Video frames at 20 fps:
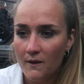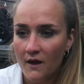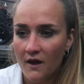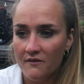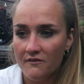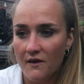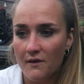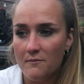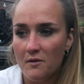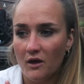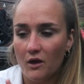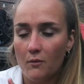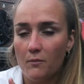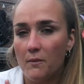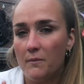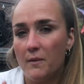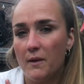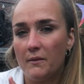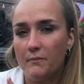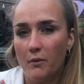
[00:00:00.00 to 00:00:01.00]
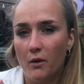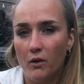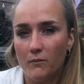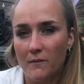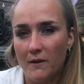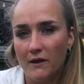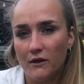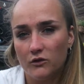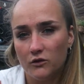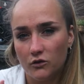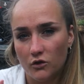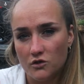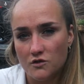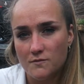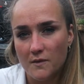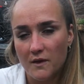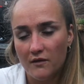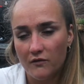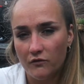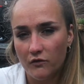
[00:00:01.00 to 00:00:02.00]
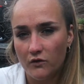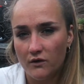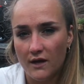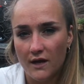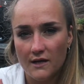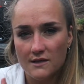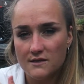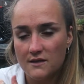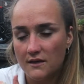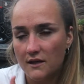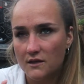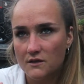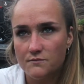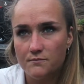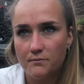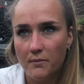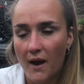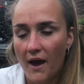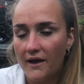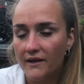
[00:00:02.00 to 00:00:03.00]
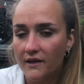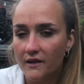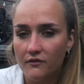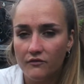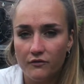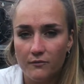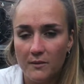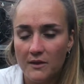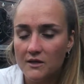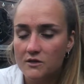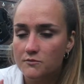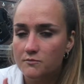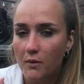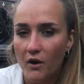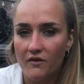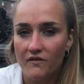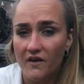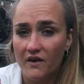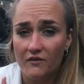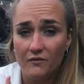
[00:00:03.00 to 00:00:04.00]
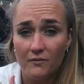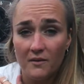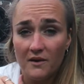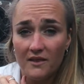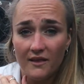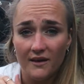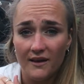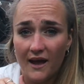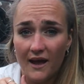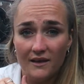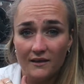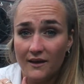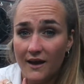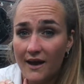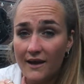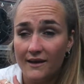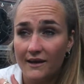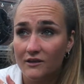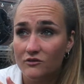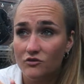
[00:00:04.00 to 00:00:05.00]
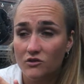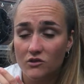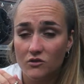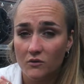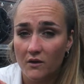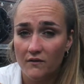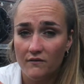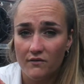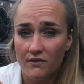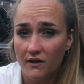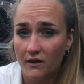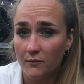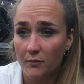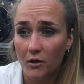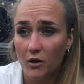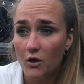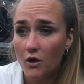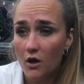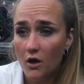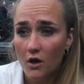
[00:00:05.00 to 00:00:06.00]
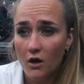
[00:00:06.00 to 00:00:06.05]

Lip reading: If I make up a big bulk meal, it does me a few days, and that's ideal for me. It's perfect for me. Then I literally don't even think about it.